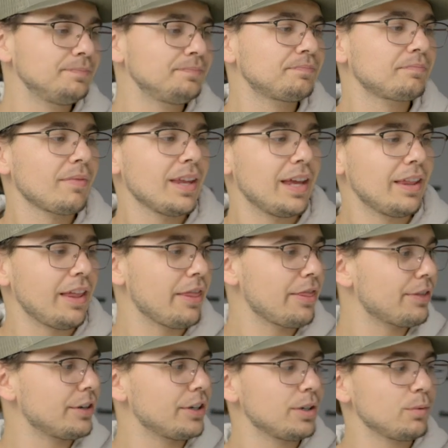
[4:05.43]
And then
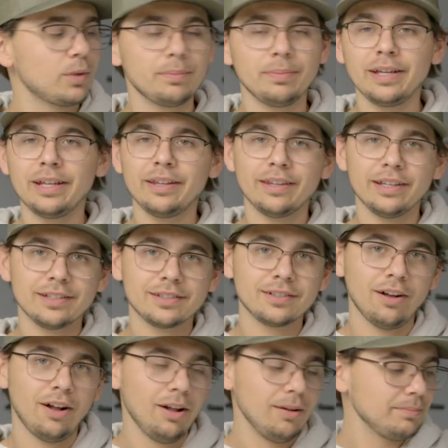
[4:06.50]
third would be this
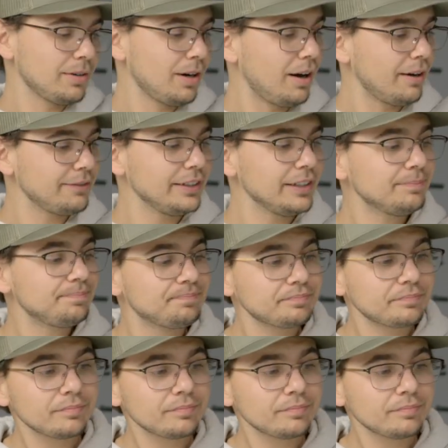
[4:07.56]
Calm coffee.